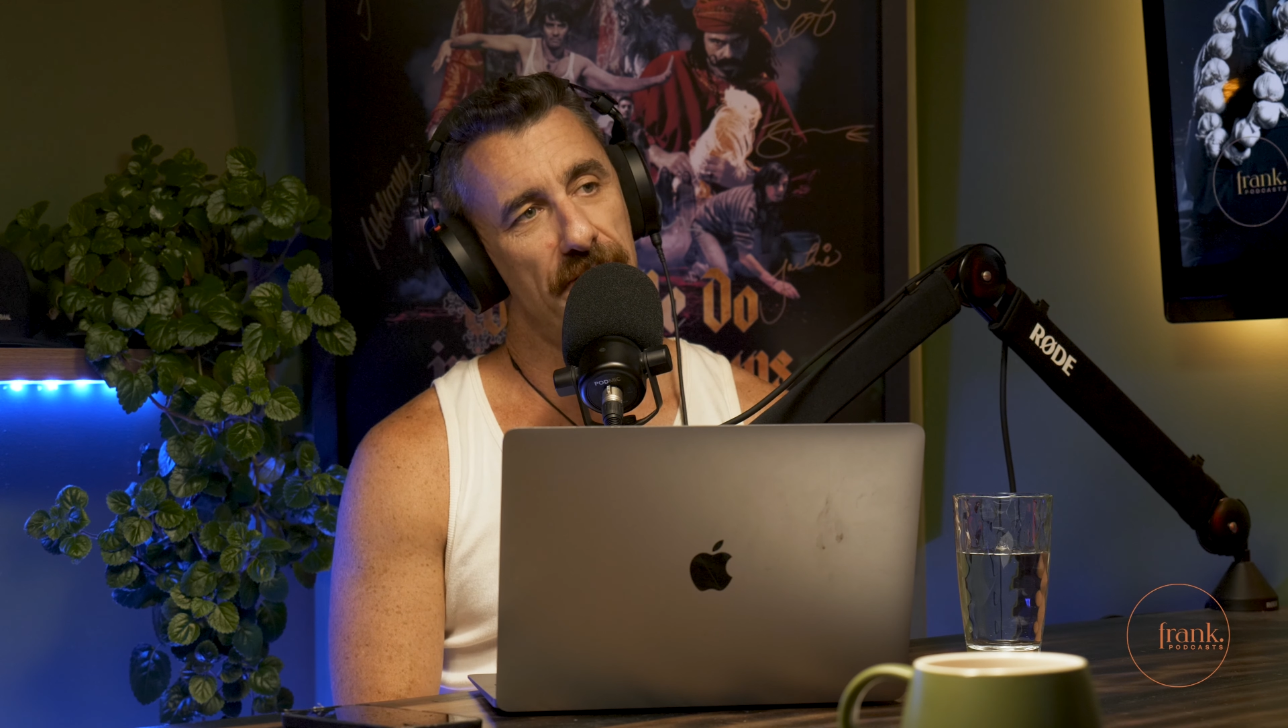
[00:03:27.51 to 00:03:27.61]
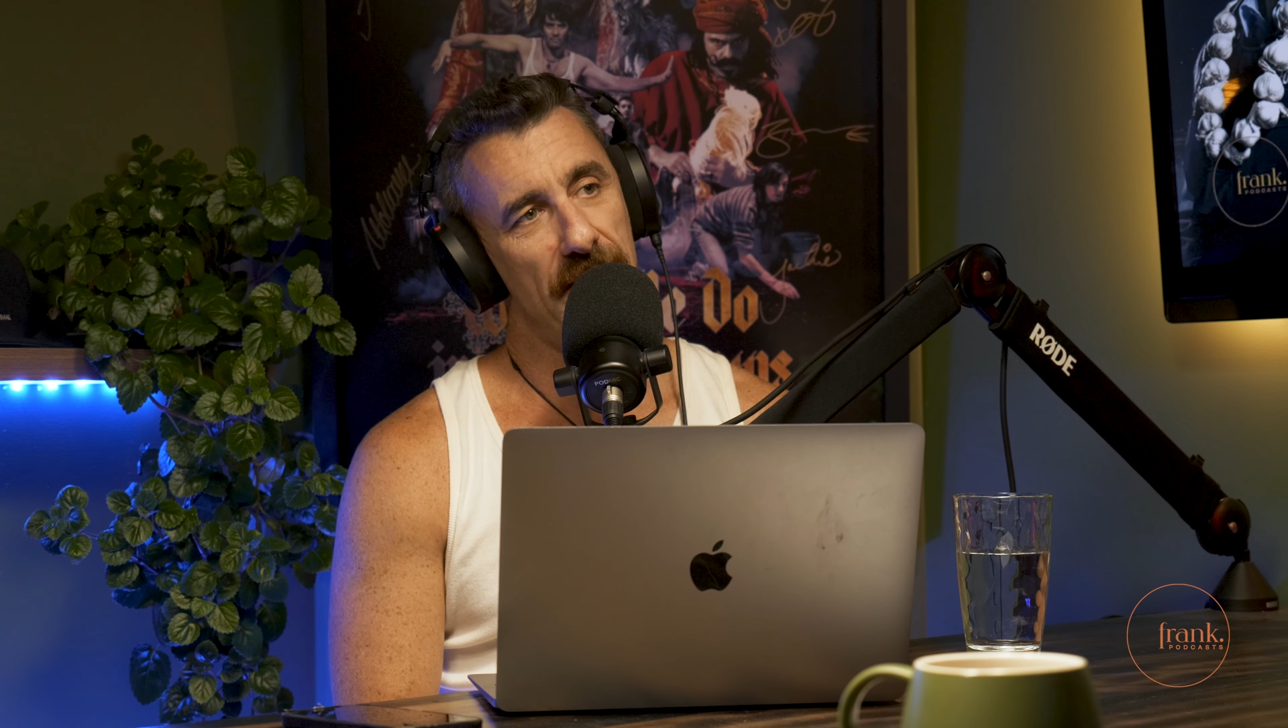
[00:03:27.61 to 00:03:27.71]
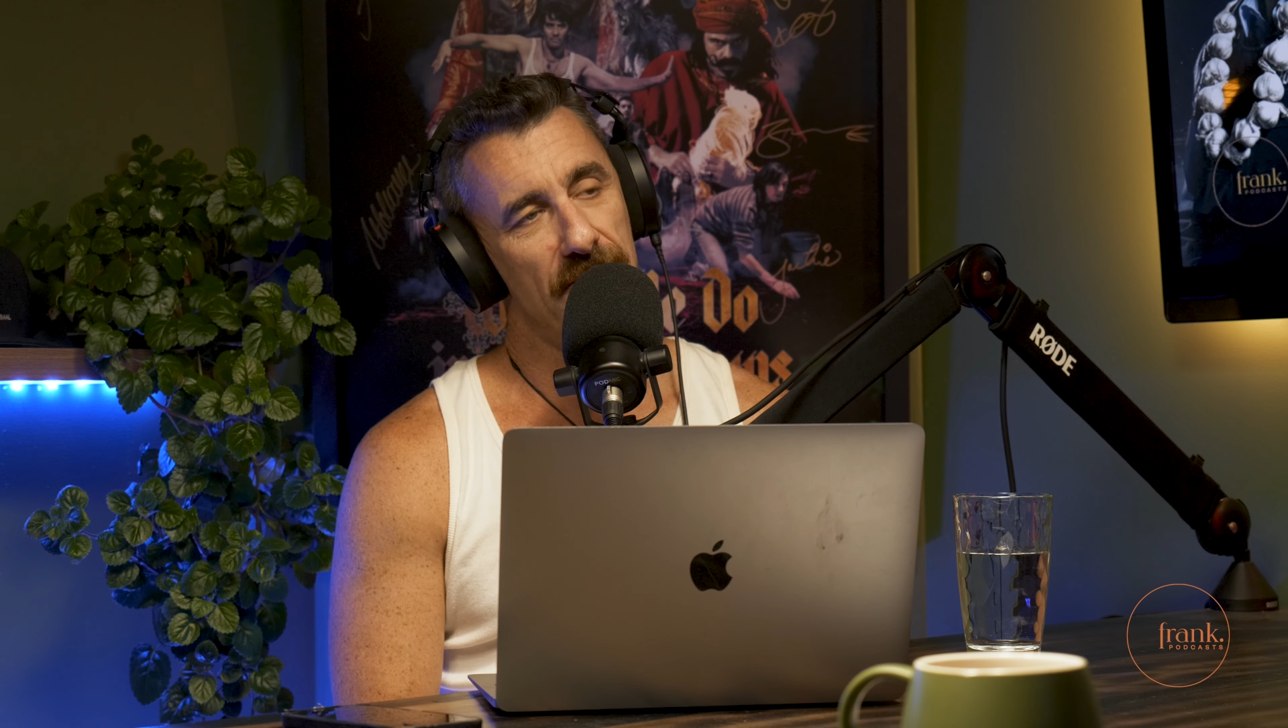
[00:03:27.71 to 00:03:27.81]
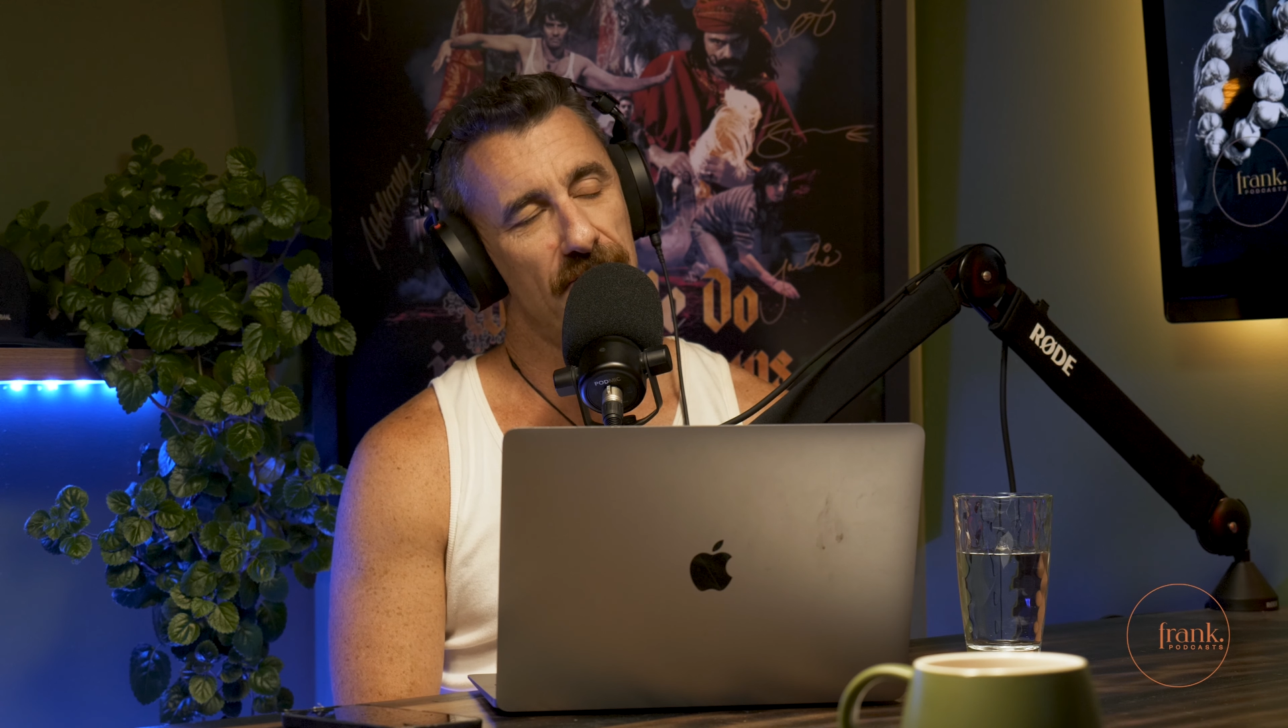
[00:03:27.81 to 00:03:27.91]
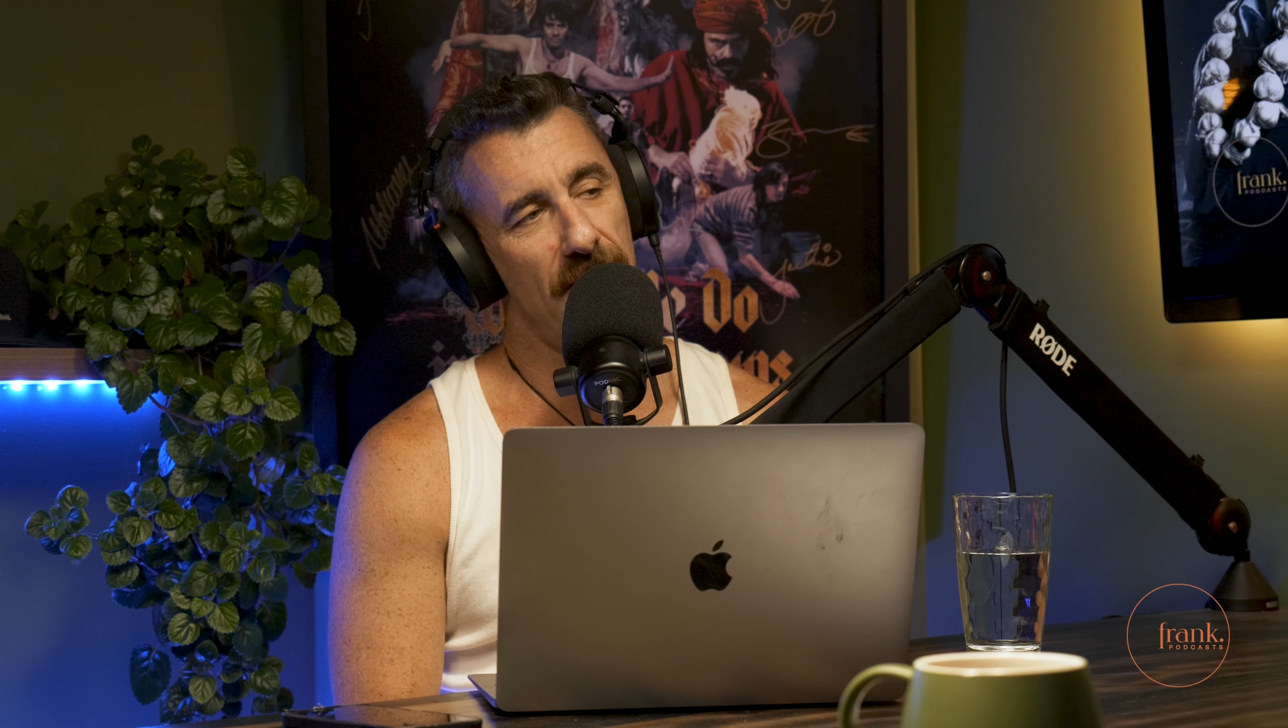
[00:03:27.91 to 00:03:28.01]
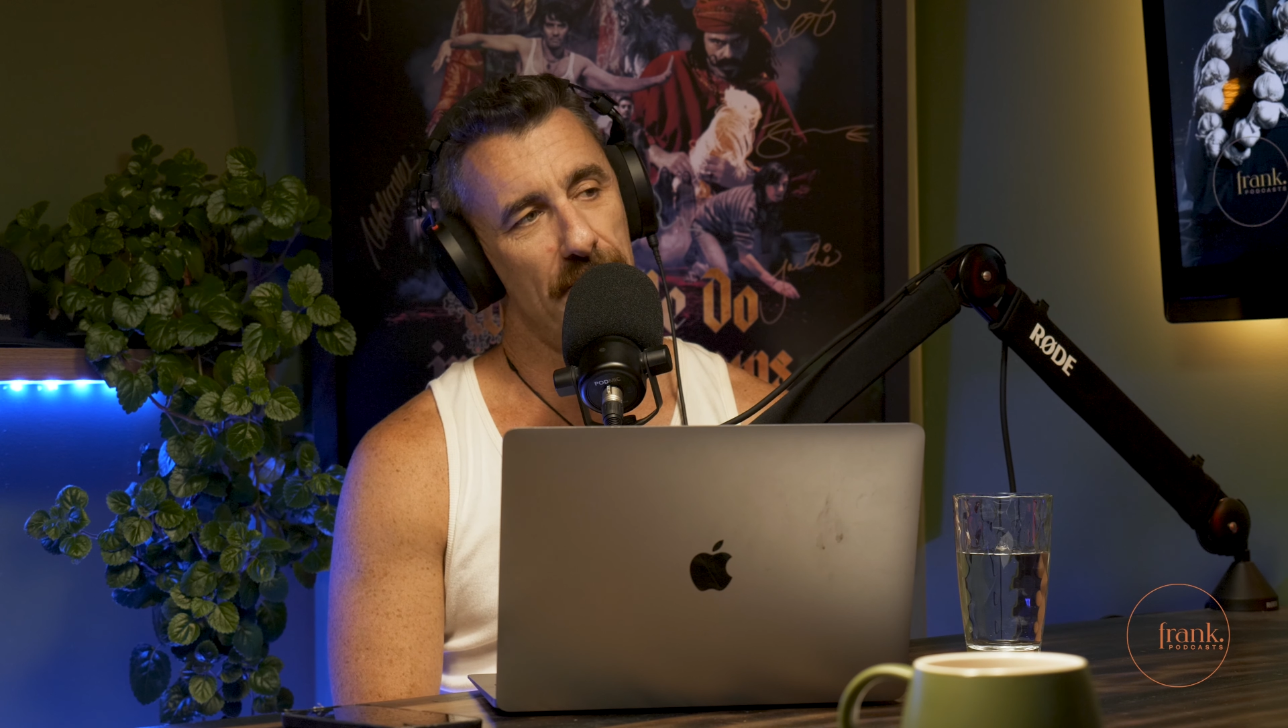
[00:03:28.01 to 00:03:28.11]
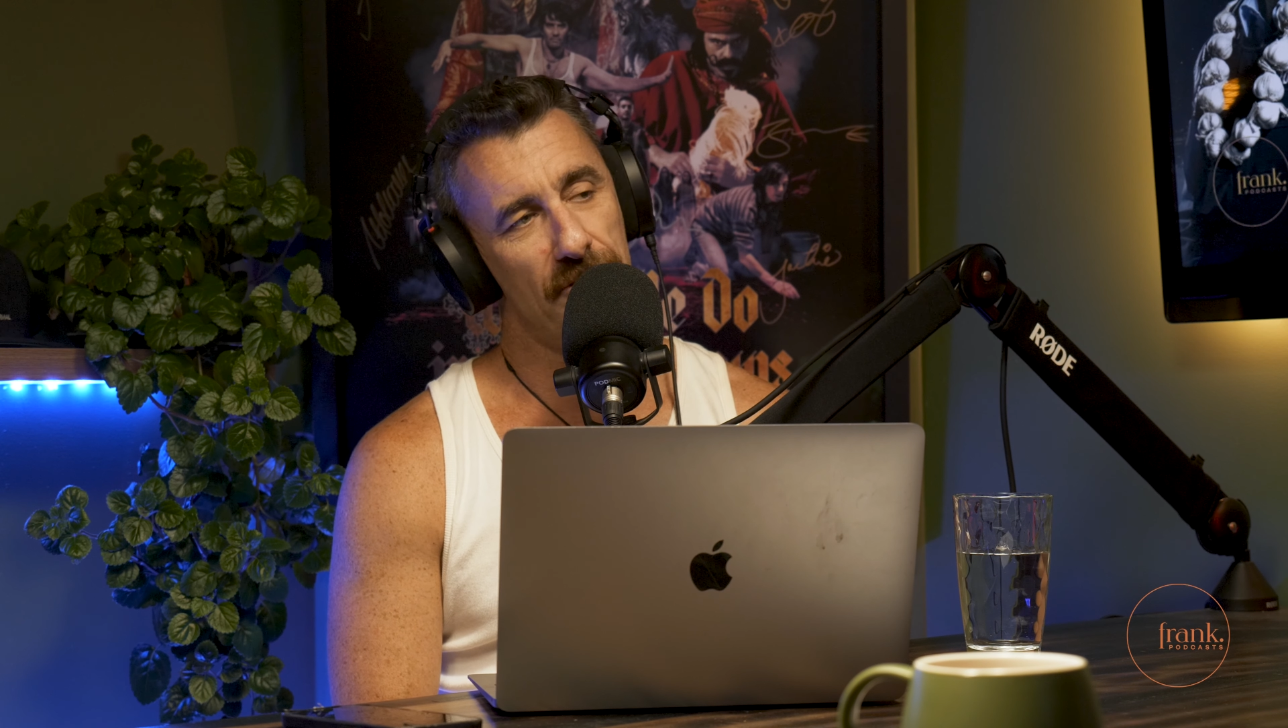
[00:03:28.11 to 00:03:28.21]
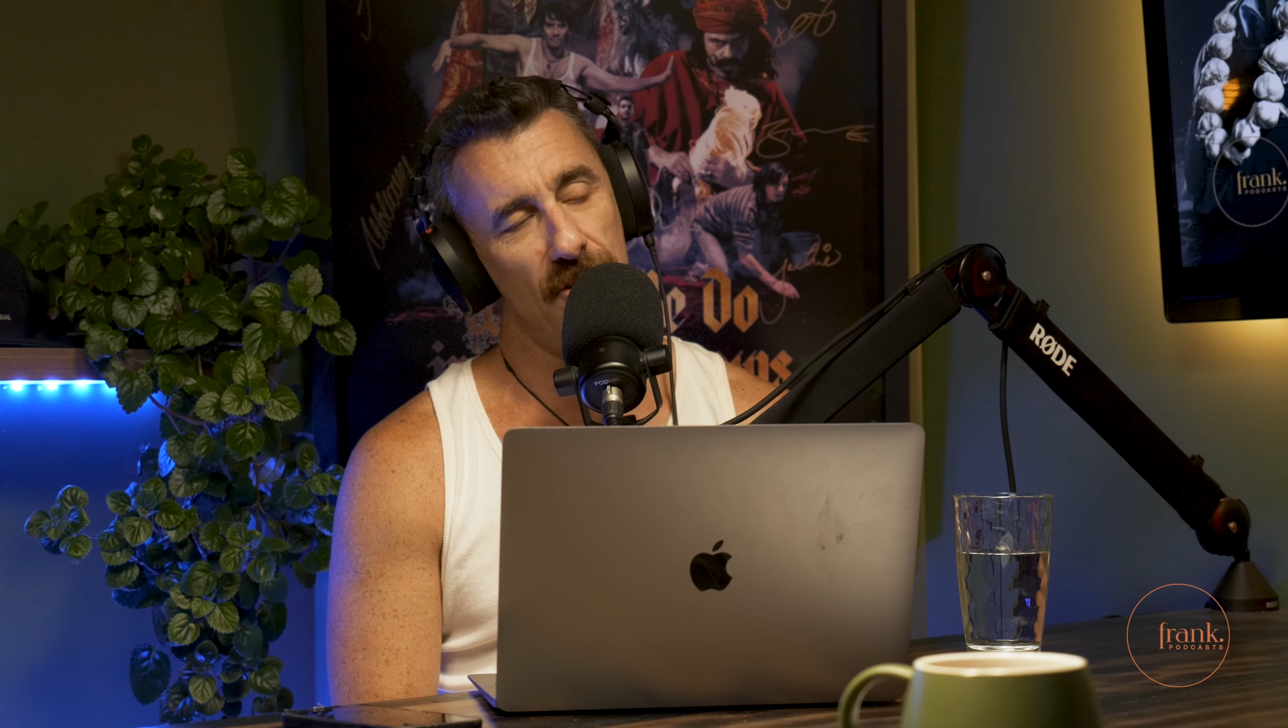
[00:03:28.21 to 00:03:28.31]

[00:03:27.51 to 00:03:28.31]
feet sleeps